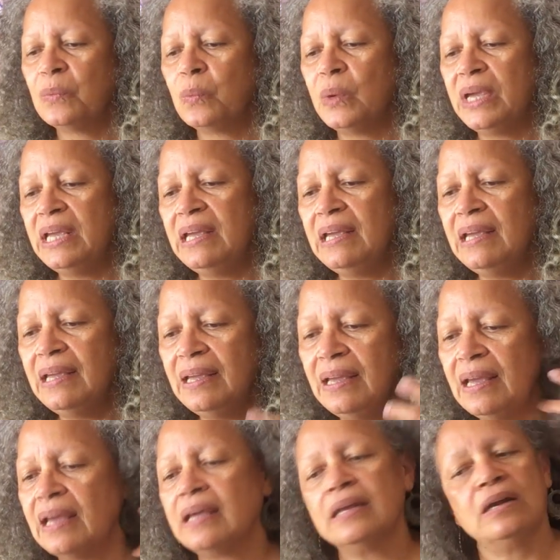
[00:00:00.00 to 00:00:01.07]

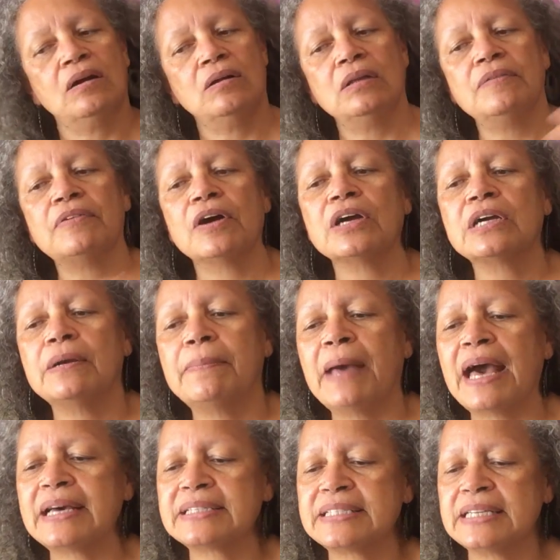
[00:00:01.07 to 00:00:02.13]
we, in all of our
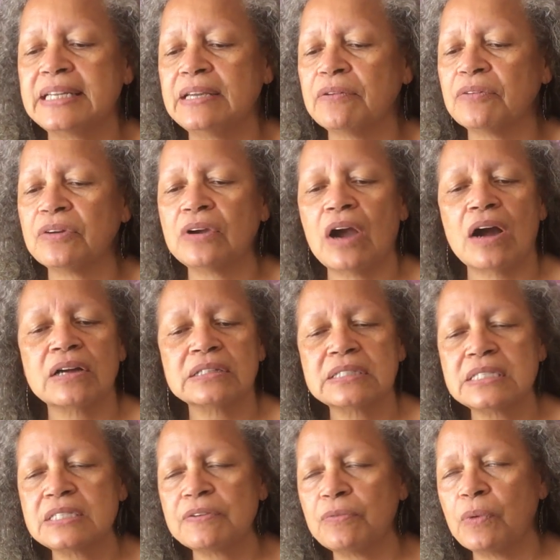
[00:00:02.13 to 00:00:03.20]
capacity,
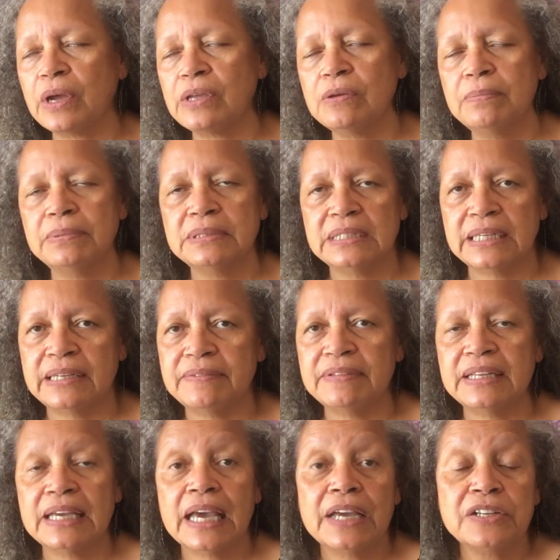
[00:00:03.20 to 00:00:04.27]
regardless of what you believe,
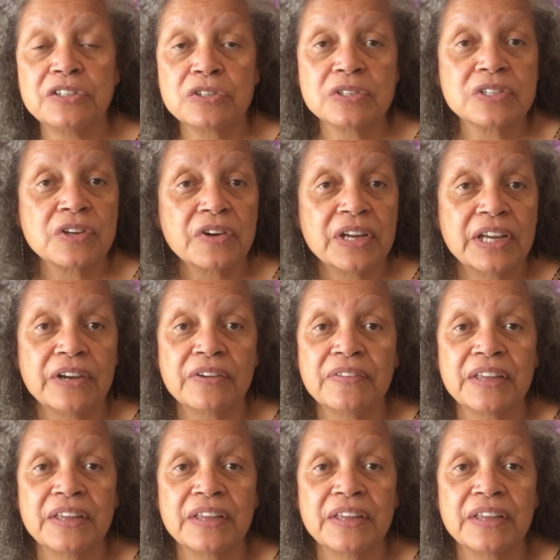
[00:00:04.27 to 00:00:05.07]
the angels are here.